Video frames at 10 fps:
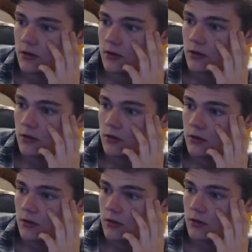
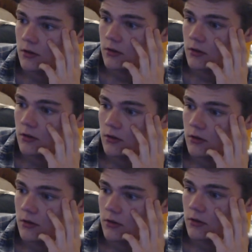
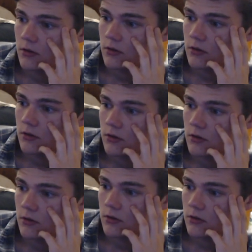
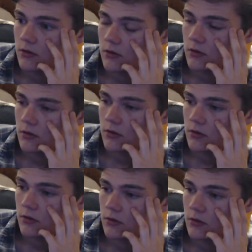
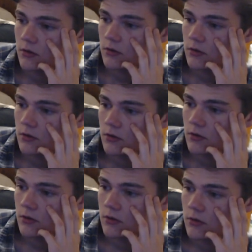
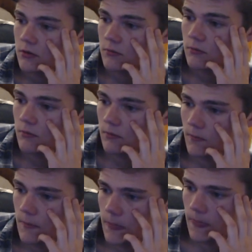
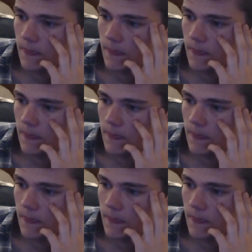(silence)